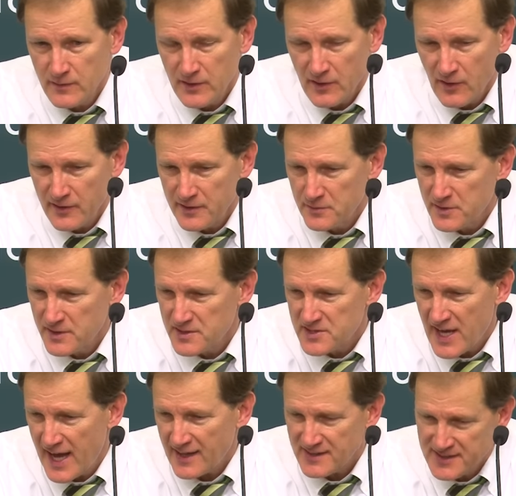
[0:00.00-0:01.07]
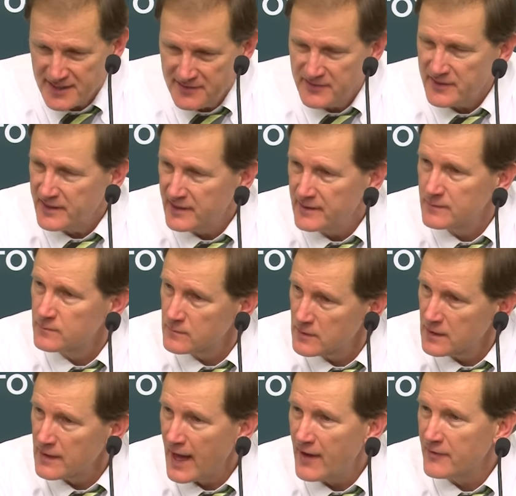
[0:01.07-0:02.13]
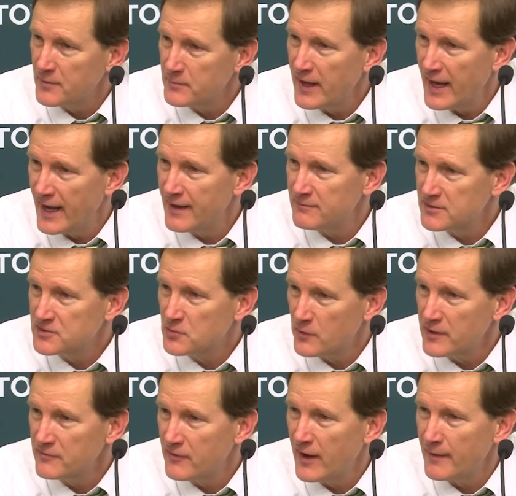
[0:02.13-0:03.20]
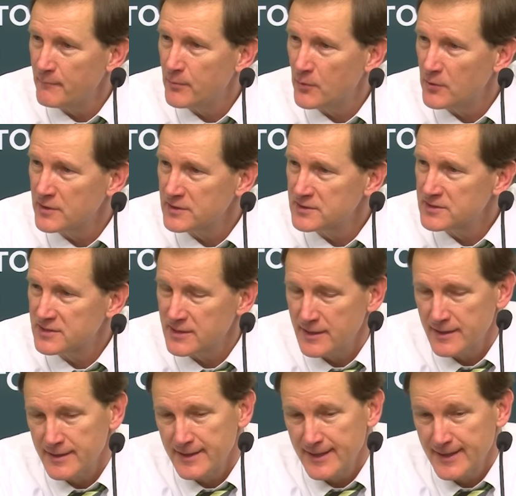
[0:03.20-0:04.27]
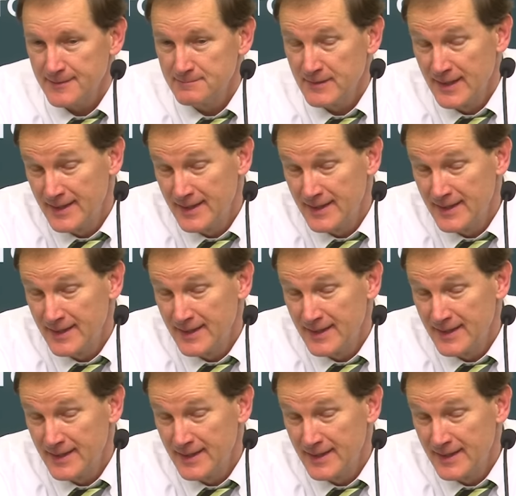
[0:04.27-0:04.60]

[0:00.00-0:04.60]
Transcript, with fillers: You know, he- his activity allowed him to have the 25 points. And uh,